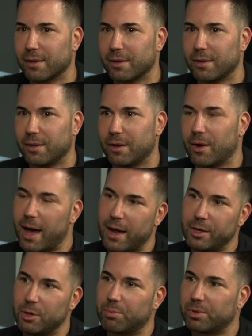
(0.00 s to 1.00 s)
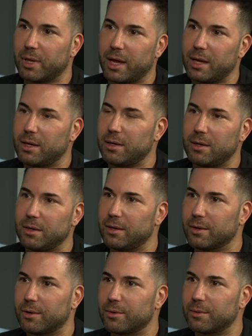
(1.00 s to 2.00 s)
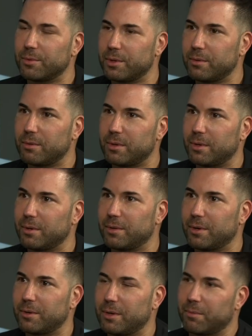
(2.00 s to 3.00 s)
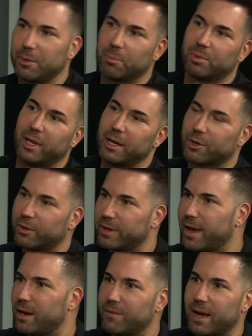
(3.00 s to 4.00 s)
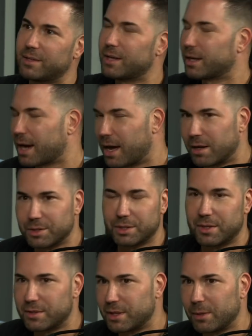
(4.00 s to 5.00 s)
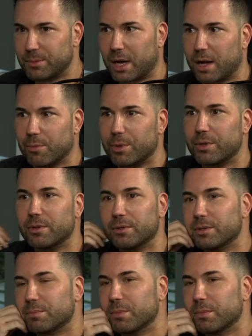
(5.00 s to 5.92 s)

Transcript: Mm-hmm. How do you play? You're playing creative and psychologist at the same time, and